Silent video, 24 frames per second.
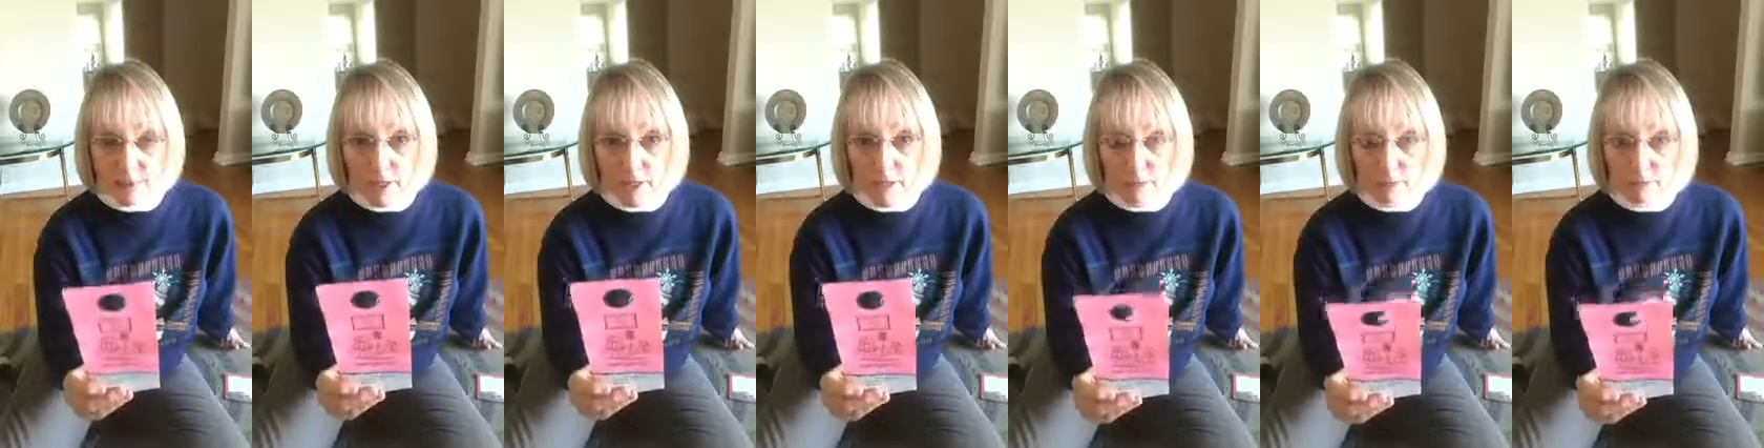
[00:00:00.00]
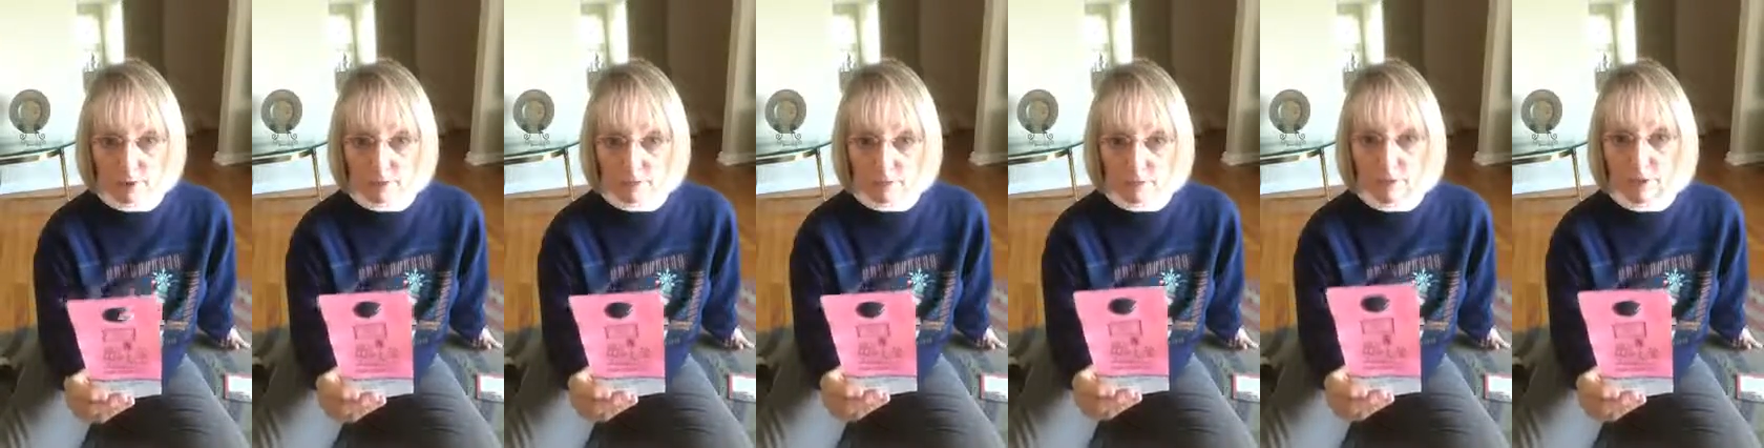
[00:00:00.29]

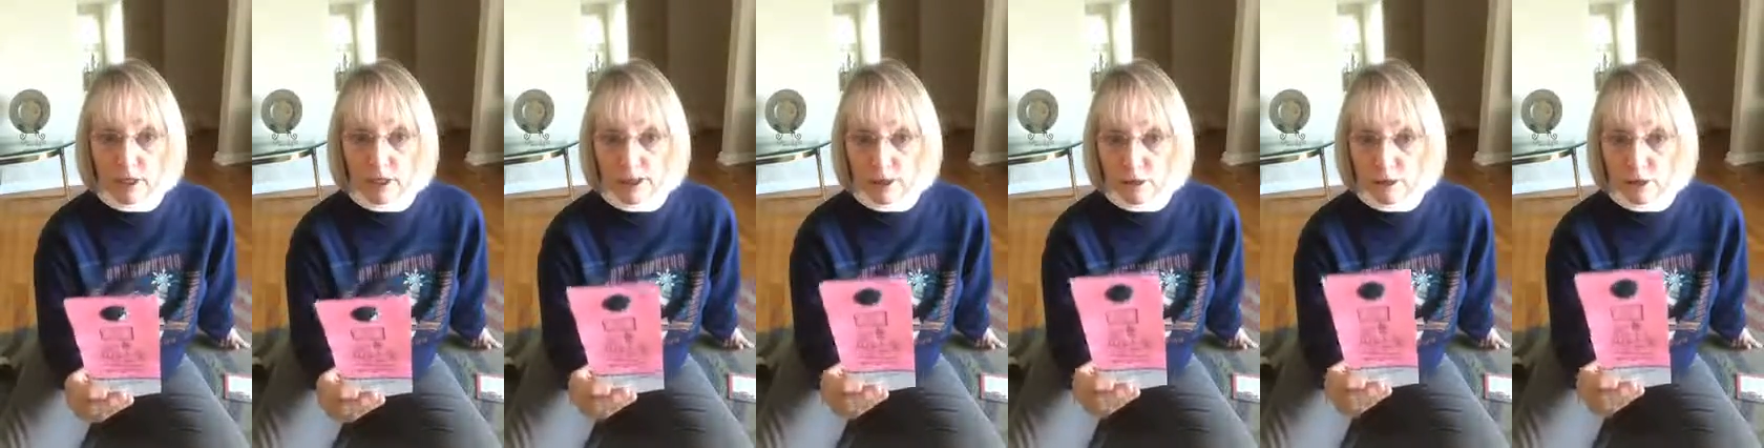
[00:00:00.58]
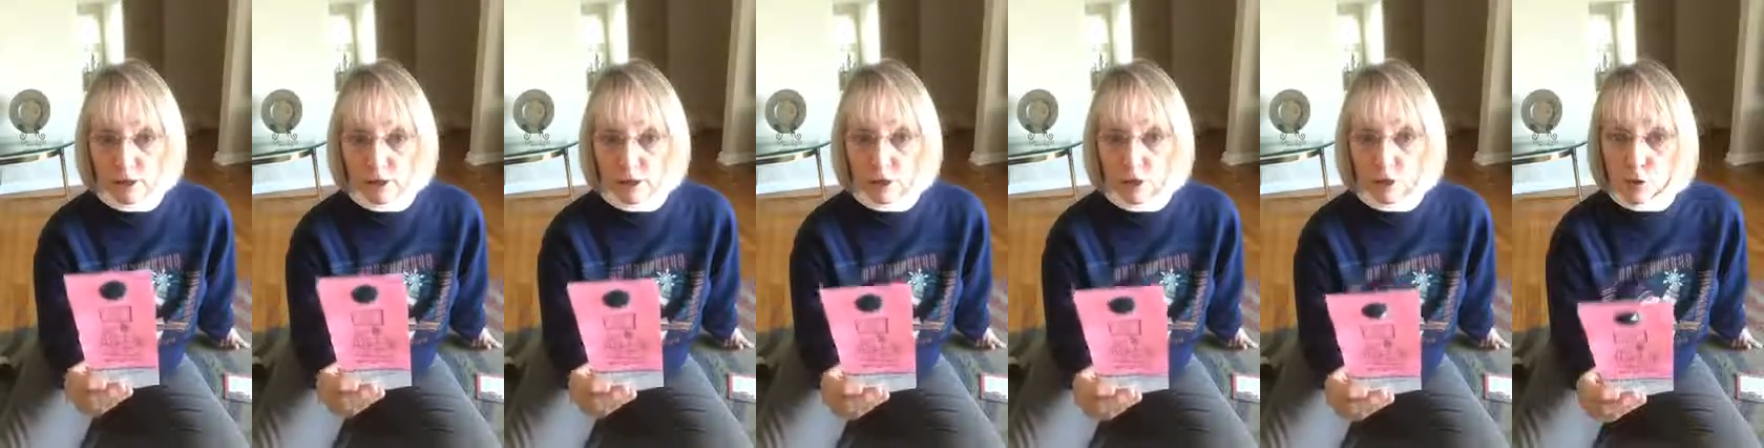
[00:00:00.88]
people are
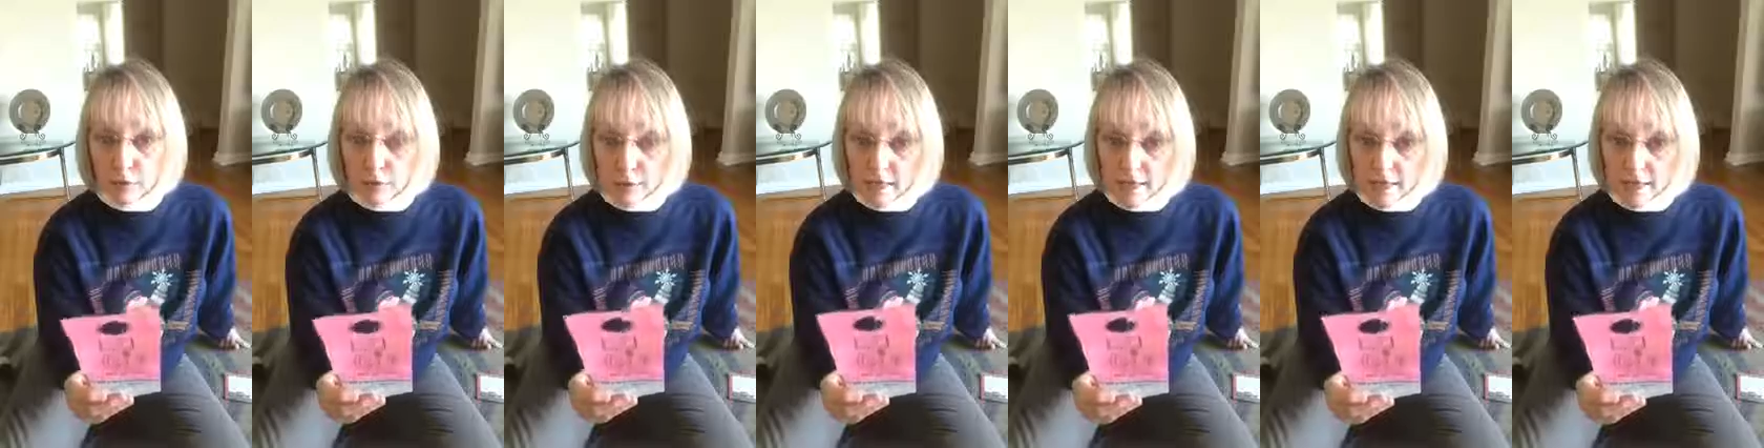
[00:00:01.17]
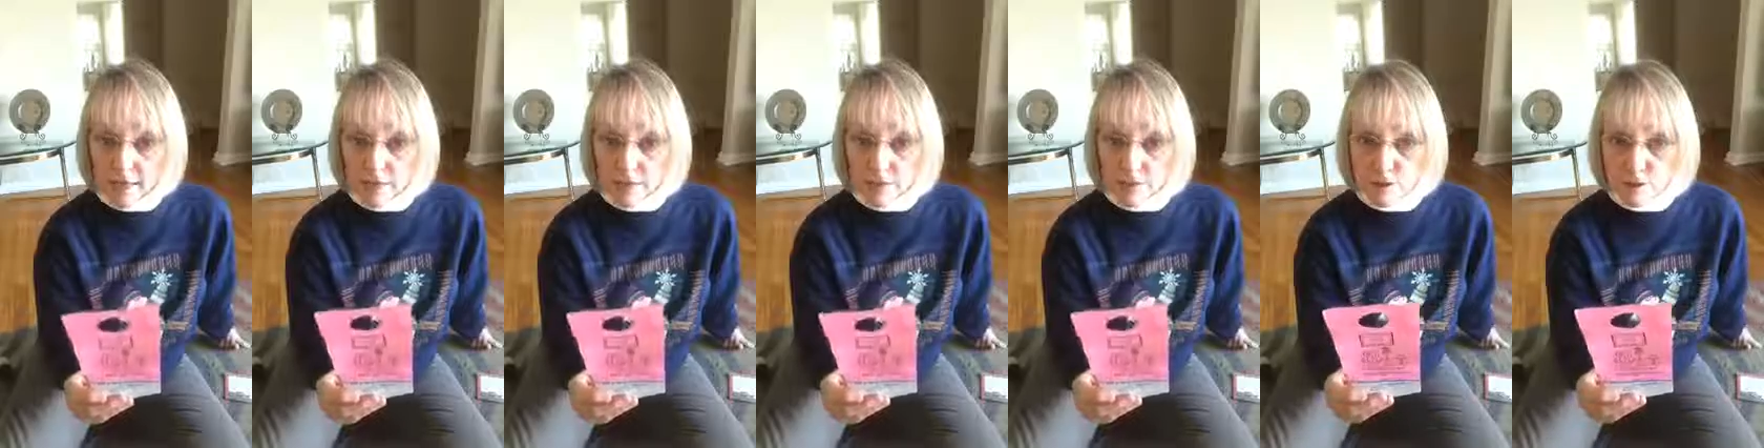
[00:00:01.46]
following
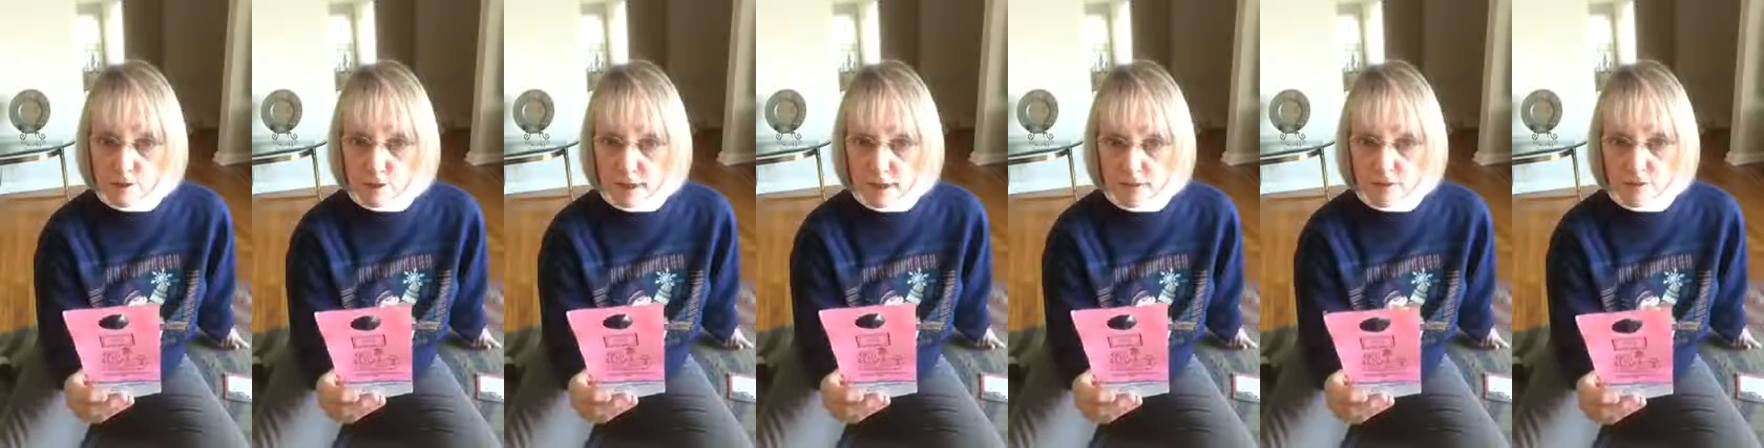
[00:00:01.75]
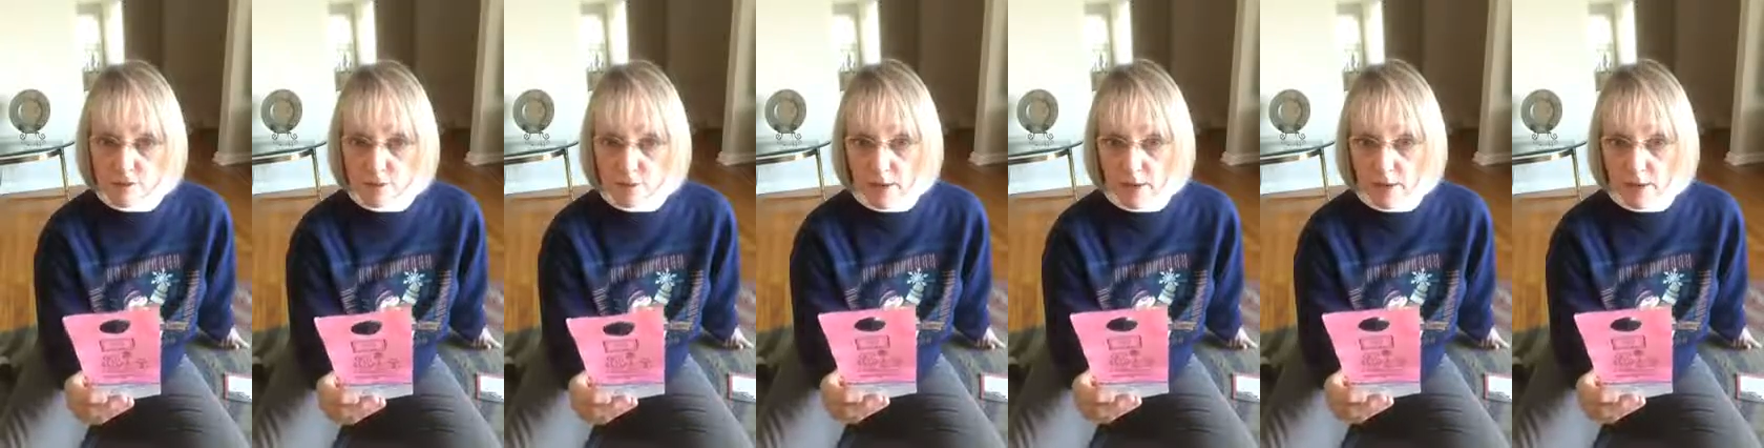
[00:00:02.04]
UPS trucks